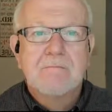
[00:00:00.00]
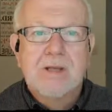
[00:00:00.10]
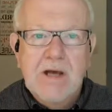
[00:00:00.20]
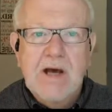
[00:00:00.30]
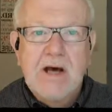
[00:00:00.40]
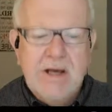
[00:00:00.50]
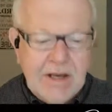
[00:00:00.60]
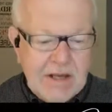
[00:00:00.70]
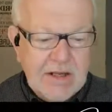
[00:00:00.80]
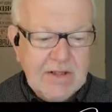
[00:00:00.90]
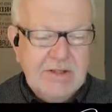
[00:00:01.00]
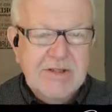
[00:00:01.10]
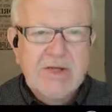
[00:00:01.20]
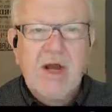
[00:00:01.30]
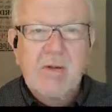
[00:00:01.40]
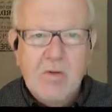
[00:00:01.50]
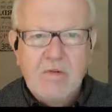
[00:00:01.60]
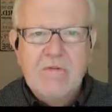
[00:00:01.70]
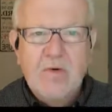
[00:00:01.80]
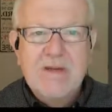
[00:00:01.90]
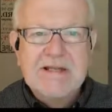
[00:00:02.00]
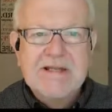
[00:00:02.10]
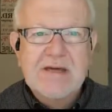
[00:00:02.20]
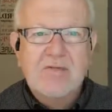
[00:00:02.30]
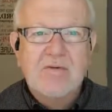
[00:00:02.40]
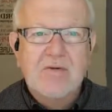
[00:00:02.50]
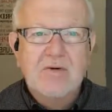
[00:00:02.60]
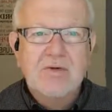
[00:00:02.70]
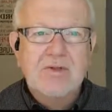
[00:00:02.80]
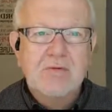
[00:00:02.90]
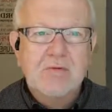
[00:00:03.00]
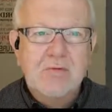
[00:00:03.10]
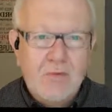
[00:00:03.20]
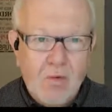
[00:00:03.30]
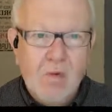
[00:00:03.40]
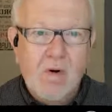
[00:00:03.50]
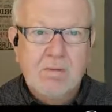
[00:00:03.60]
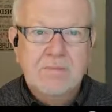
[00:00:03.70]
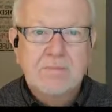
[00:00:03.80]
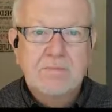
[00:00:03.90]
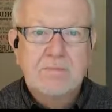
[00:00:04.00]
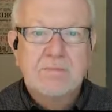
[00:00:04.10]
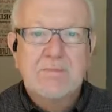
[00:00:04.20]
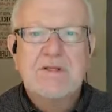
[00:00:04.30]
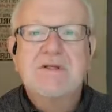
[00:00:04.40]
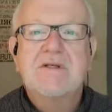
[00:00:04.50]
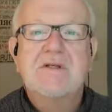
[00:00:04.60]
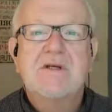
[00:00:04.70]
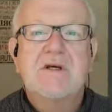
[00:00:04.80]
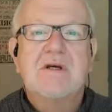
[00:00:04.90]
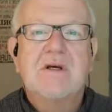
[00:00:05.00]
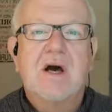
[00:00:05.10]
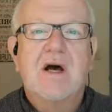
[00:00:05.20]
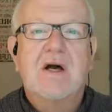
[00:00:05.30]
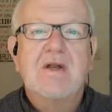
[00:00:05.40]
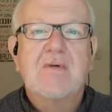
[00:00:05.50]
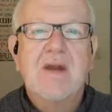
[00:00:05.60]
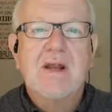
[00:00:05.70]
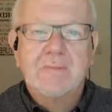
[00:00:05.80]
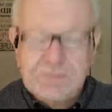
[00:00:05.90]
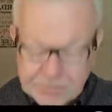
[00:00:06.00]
God is. Psalm 147, verse 4. This is God. You ready?